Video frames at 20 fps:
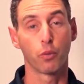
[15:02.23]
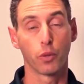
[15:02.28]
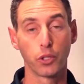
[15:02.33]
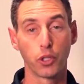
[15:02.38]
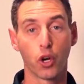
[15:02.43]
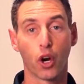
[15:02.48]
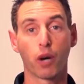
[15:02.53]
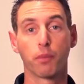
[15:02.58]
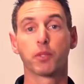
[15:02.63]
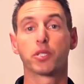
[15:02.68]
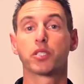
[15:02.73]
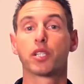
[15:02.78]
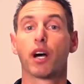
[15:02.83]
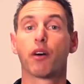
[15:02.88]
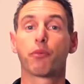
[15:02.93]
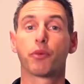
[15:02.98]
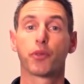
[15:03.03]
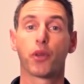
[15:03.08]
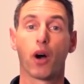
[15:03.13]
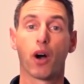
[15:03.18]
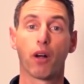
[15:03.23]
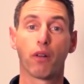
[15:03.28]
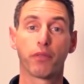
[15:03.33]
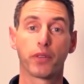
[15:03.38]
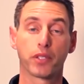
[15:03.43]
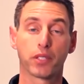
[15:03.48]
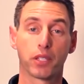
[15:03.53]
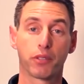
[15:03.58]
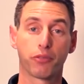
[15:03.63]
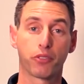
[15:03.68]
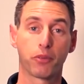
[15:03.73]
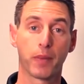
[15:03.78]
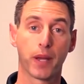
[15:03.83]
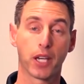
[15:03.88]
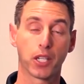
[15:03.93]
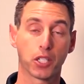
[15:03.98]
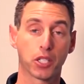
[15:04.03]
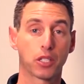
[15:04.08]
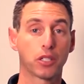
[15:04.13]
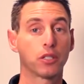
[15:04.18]
When you arm yourself with all of this
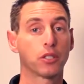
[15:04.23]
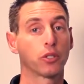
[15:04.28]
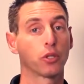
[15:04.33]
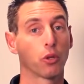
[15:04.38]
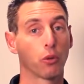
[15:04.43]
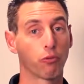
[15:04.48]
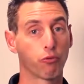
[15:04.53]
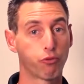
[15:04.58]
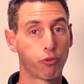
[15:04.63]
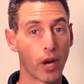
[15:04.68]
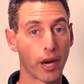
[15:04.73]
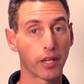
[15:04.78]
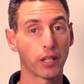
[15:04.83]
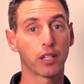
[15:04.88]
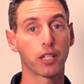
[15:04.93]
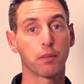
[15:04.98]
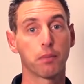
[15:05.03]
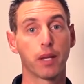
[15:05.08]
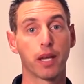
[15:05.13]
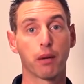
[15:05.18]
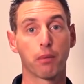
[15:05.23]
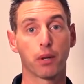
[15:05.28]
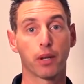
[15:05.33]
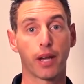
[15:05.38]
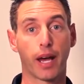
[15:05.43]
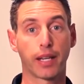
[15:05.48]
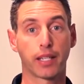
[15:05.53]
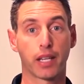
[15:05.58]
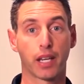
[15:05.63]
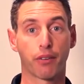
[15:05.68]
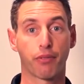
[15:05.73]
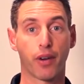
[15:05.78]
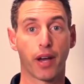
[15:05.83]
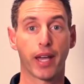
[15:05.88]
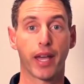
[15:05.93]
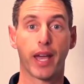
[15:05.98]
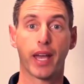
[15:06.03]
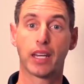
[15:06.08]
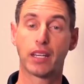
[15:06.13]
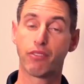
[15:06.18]
information, you'll readily be able to identify
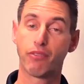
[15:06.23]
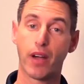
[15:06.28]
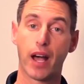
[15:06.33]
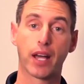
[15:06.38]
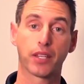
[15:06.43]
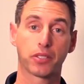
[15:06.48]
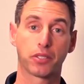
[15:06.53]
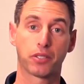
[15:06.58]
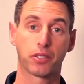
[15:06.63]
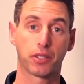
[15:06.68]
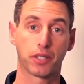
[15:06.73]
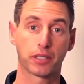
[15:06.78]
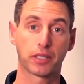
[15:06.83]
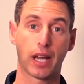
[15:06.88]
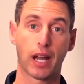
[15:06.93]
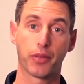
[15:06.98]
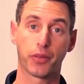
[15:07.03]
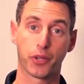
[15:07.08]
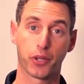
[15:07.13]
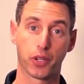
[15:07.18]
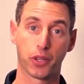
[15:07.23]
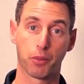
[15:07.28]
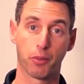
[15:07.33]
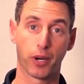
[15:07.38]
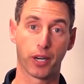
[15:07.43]
any fastener that's out there on the